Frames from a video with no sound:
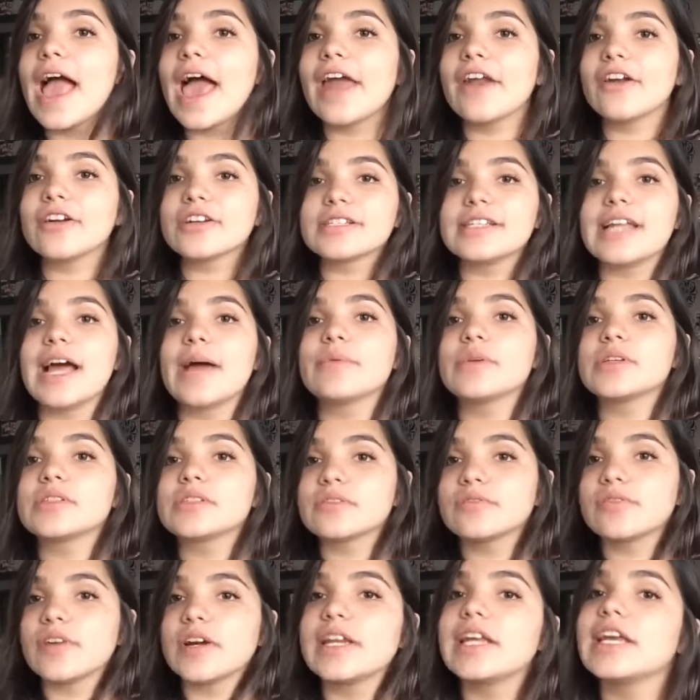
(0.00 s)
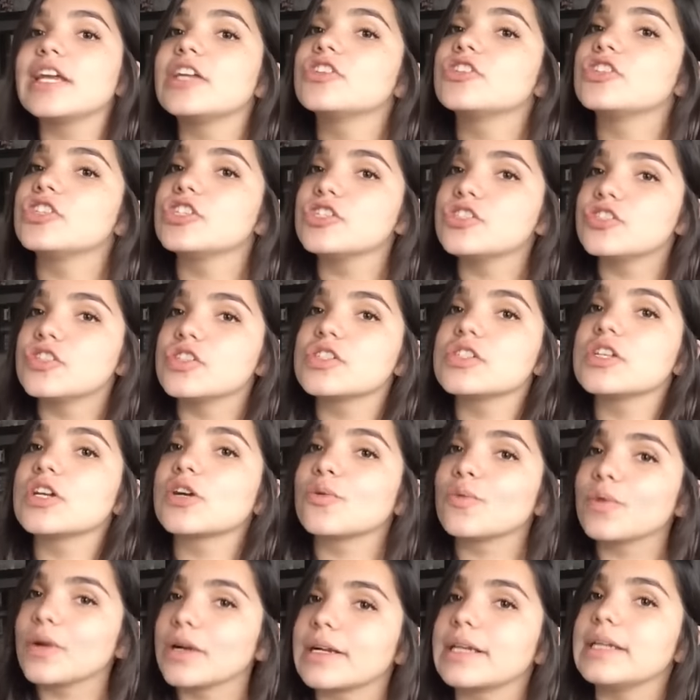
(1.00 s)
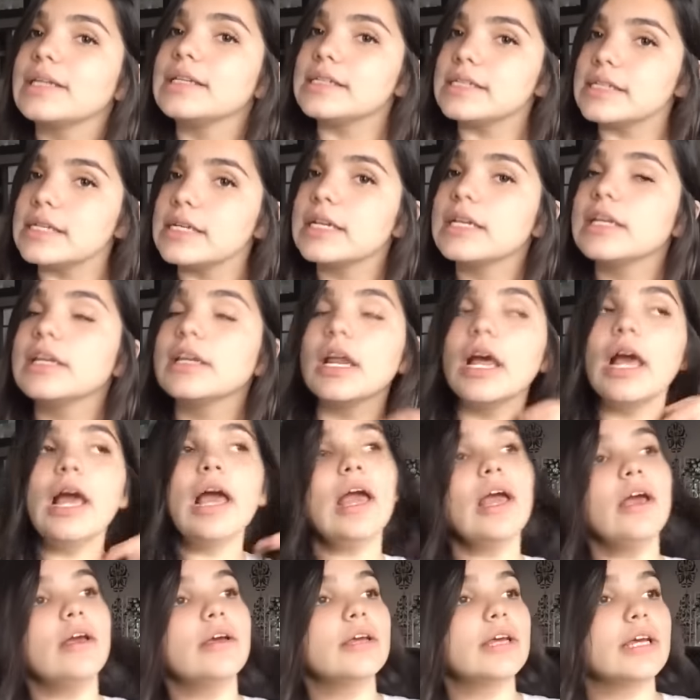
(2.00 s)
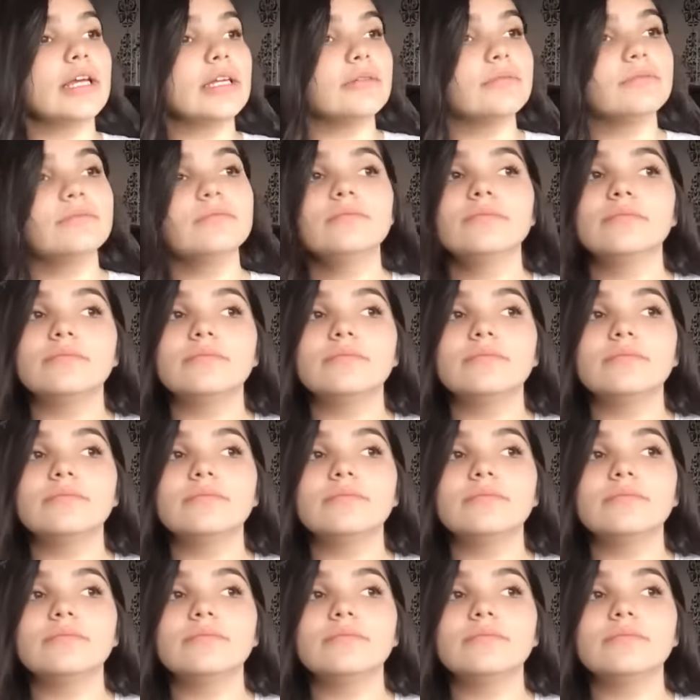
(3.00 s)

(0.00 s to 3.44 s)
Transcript: and her Snapchats are funny, and she's just a quirky teen. And